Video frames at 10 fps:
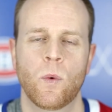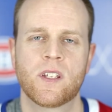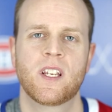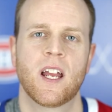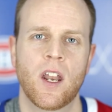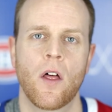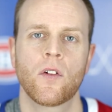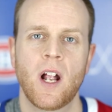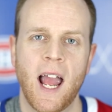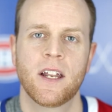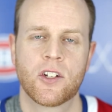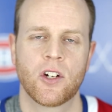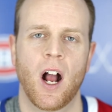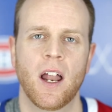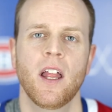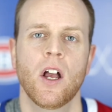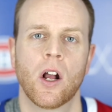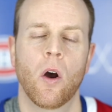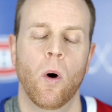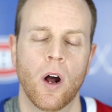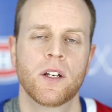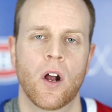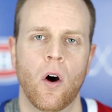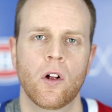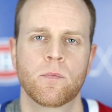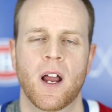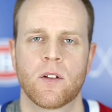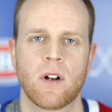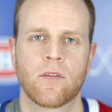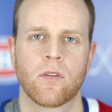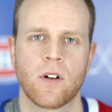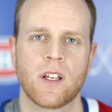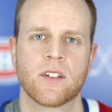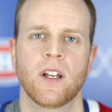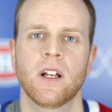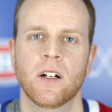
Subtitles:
we see another headshot go uncalled by the referees.